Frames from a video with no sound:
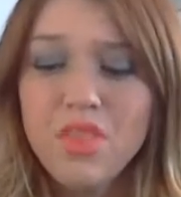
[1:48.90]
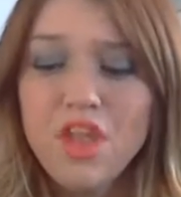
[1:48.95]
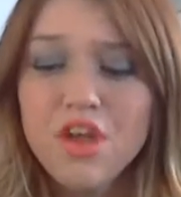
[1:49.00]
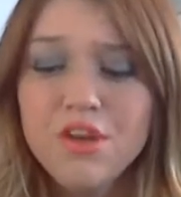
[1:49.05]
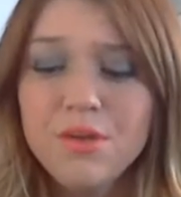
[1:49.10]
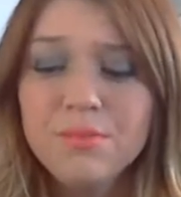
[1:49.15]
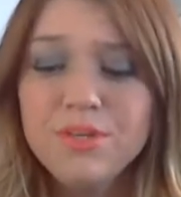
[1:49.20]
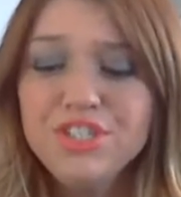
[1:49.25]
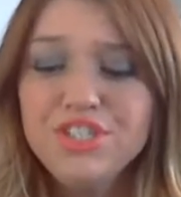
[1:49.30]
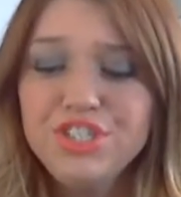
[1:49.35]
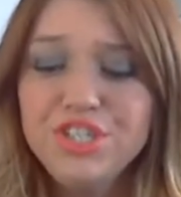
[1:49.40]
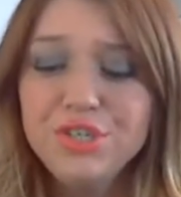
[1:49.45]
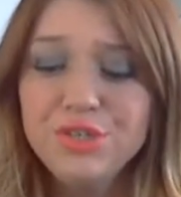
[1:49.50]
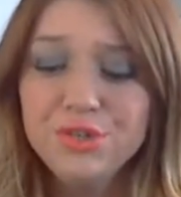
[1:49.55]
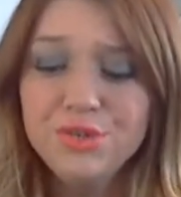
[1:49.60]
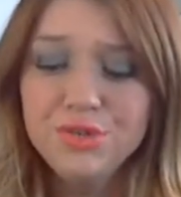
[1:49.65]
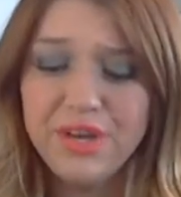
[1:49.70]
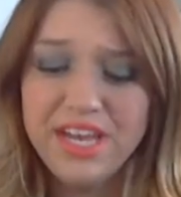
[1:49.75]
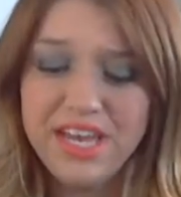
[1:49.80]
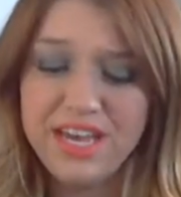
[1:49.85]
Number
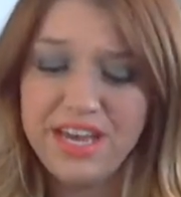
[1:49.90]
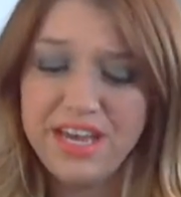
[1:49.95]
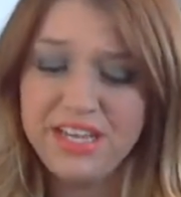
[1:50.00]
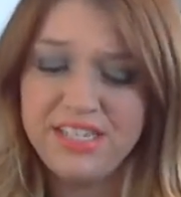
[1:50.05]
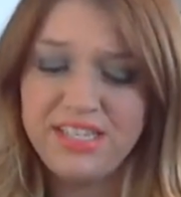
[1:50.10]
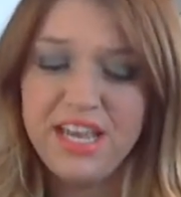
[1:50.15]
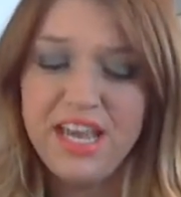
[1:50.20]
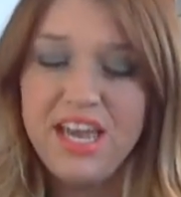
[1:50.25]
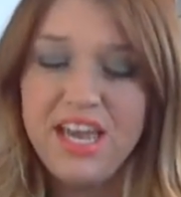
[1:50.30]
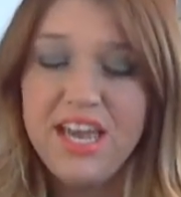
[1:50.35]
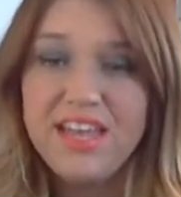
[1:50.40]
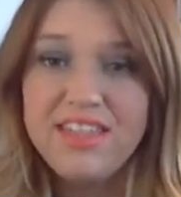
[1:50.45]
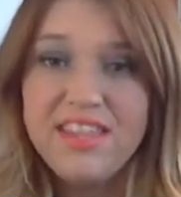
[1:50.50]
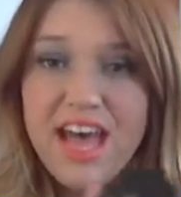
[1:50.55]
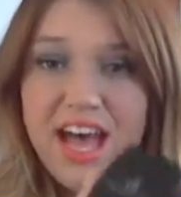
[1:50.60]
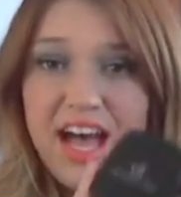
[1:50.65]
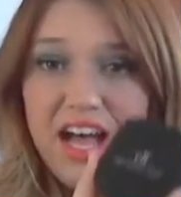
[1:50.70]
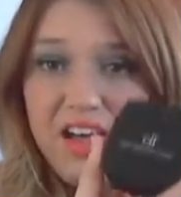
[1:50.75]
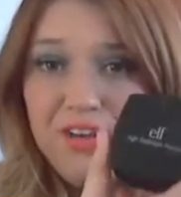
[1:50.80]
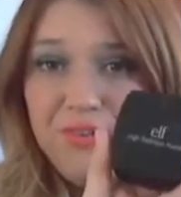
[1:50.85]
two is the
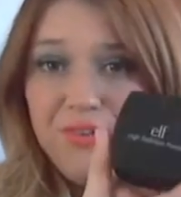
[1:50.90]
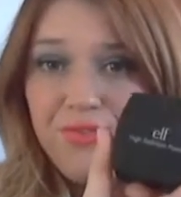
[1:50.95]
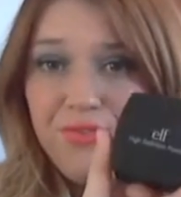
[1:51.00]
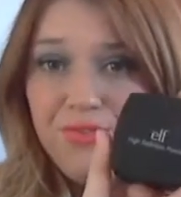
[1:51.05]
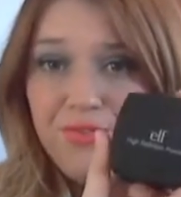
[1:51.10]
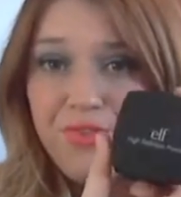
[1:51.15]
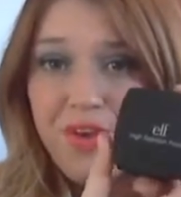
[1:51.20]
e.l.f.